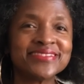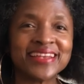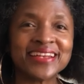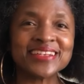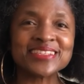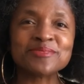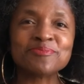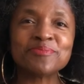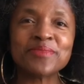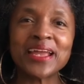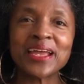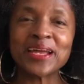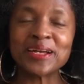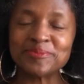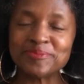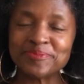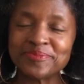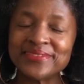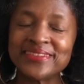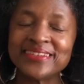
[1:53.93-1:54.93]
Yes,
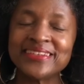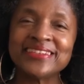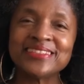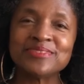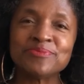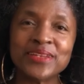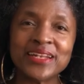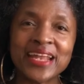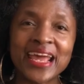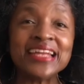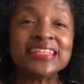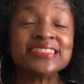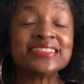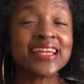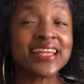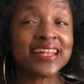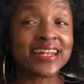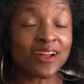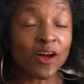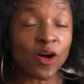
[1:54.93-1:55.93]
ma'am. It's been
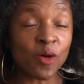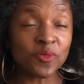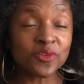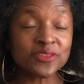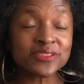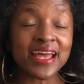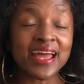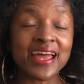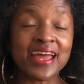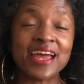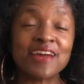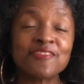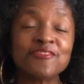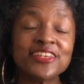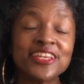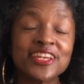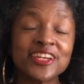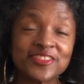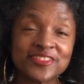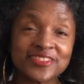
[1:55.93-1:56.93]
18 and almost a
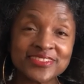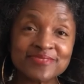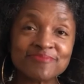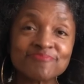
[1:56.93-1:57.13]
half years.